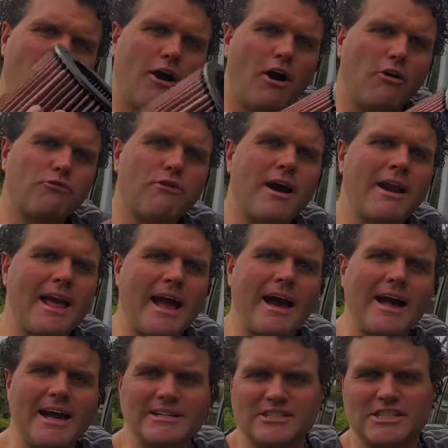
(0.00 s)
I'll run out
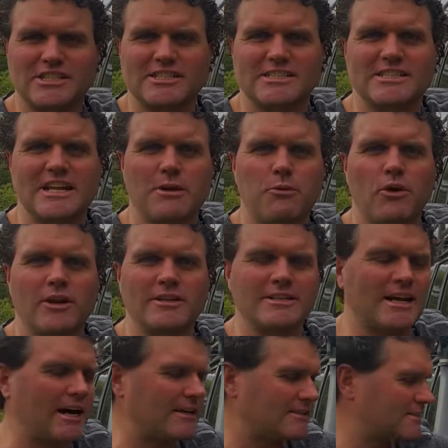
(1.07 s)
and just see what it
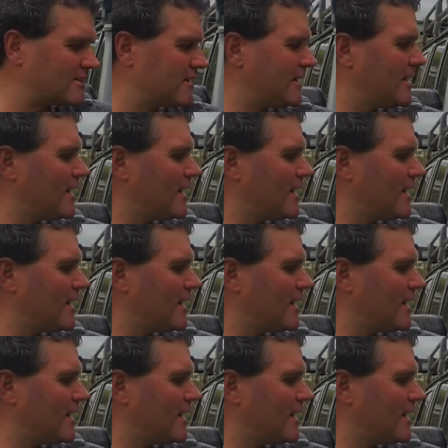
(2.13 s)
does.